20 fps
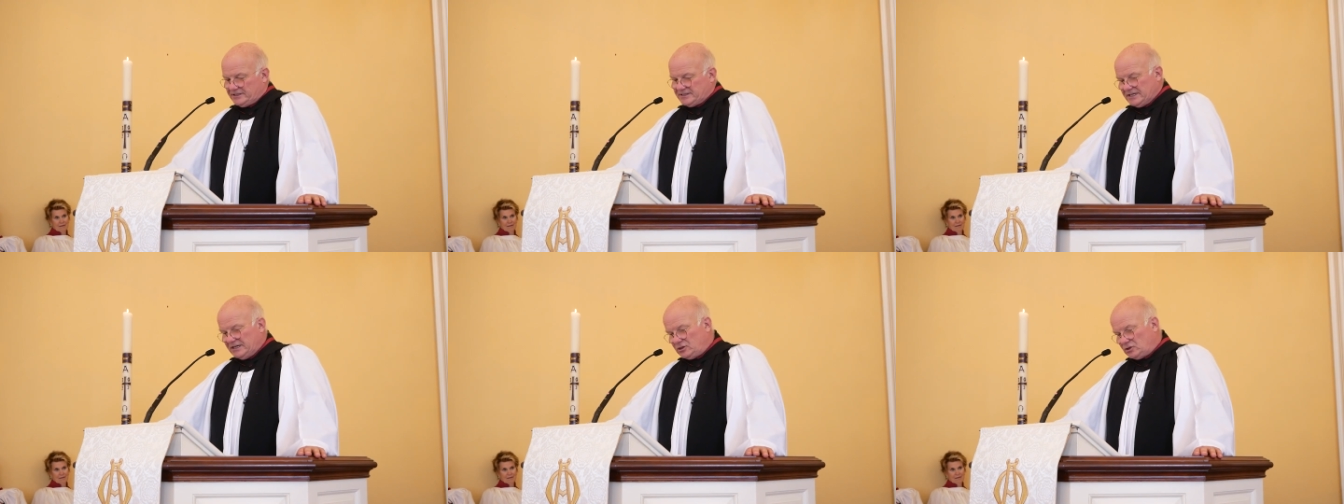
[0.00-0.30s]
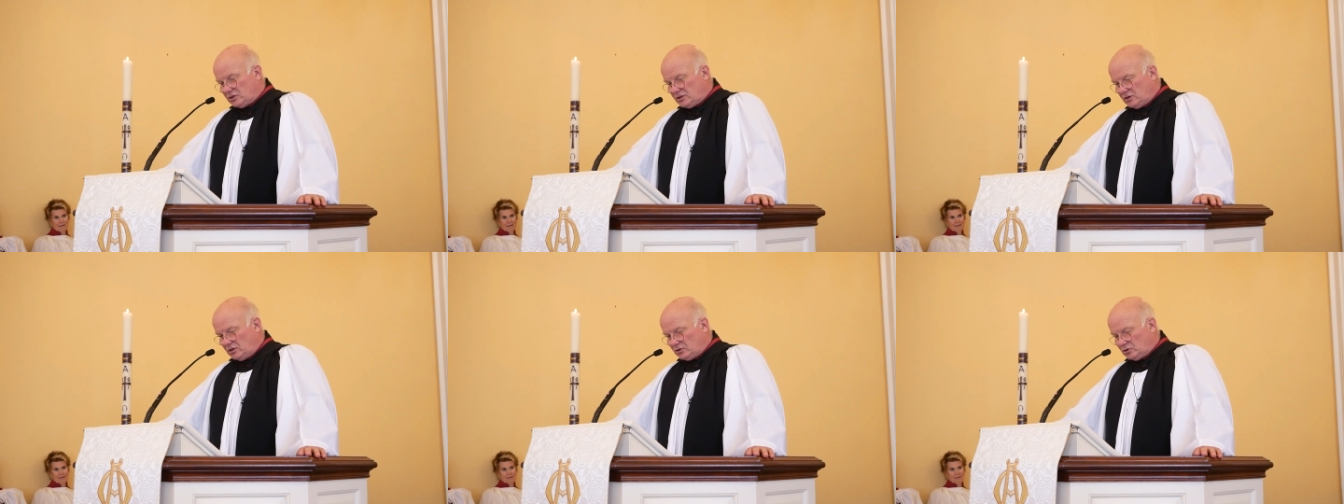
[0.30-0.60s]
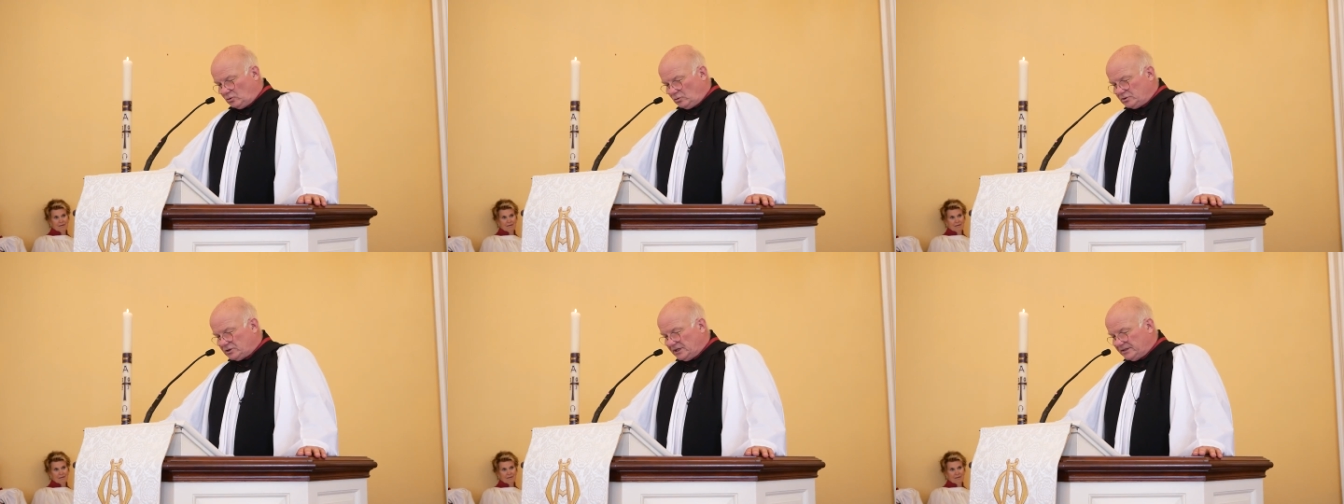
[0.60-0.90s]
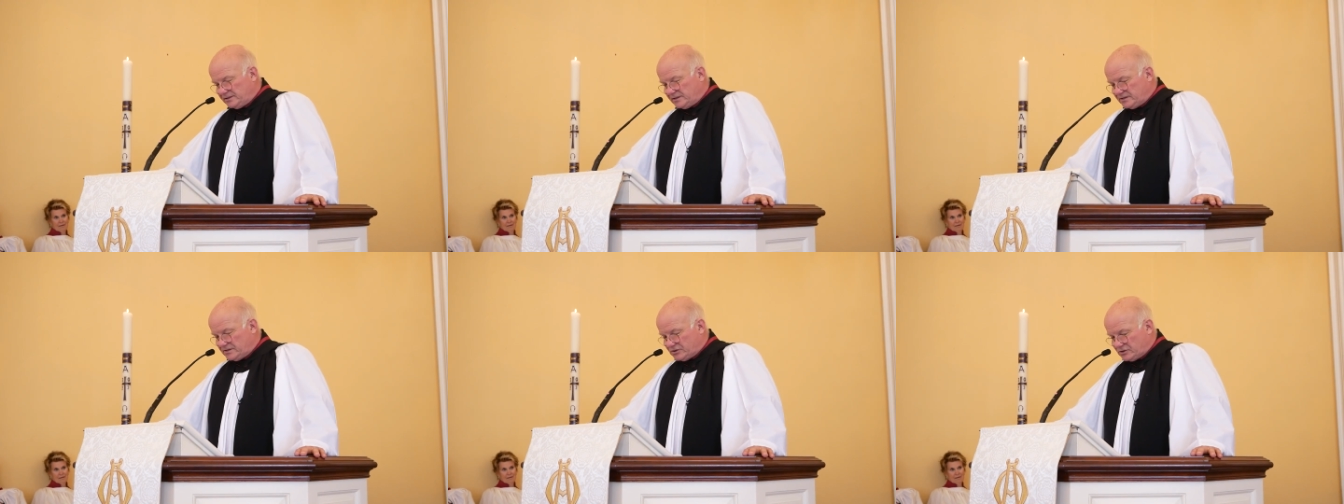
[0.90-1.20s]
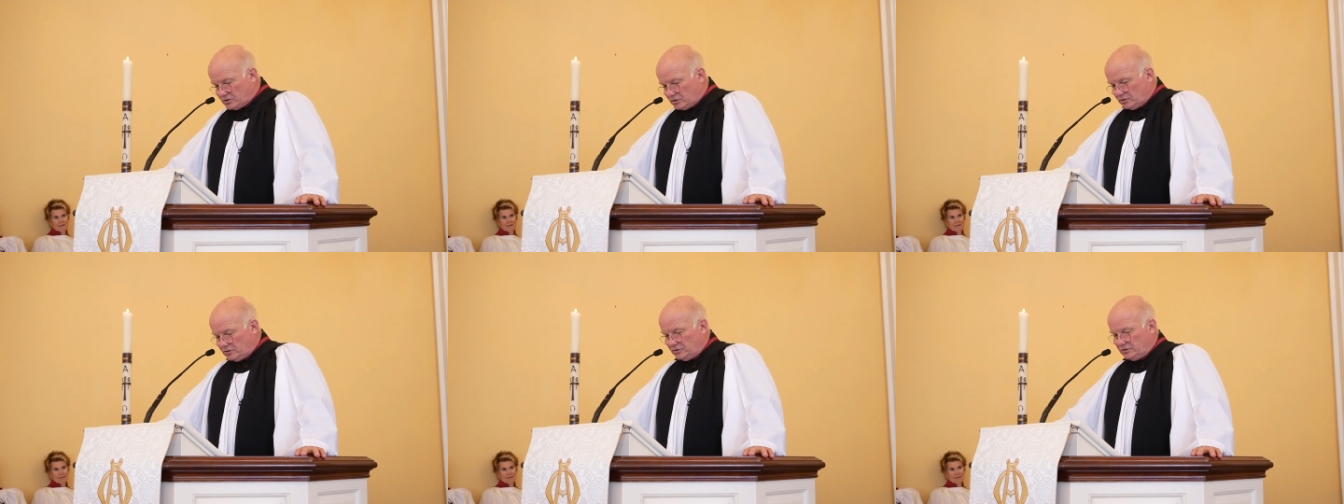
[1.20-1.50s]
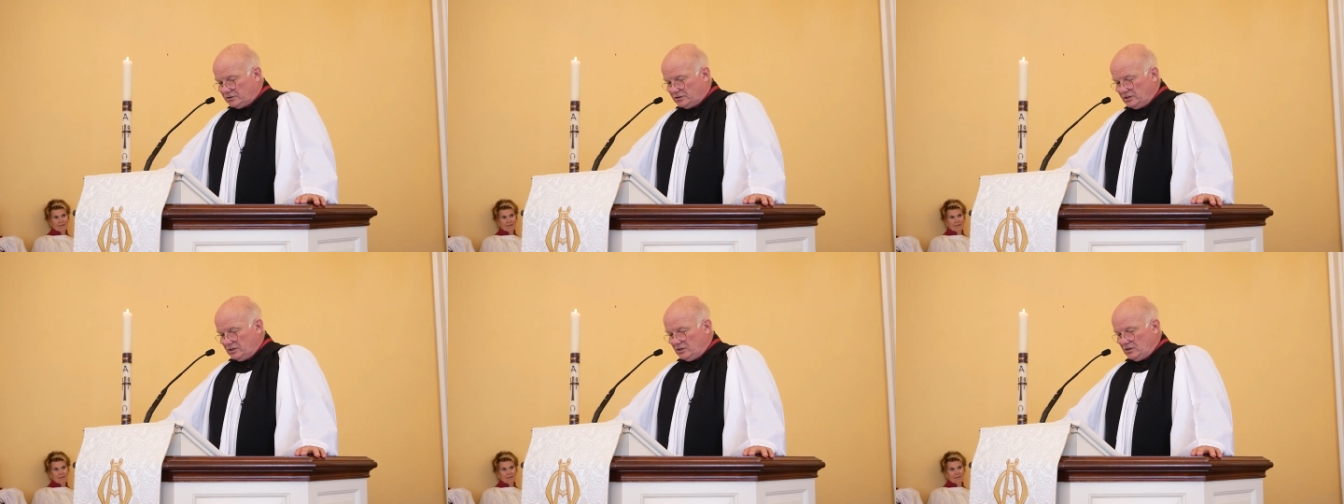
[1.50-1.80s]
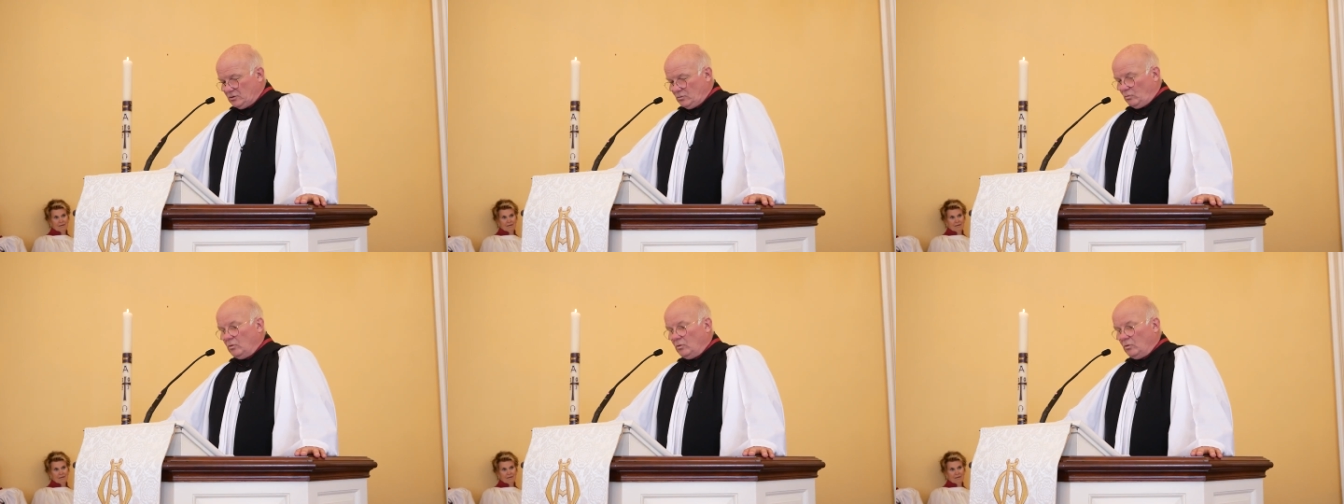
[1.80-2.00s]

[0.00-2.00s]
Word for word: See, George understood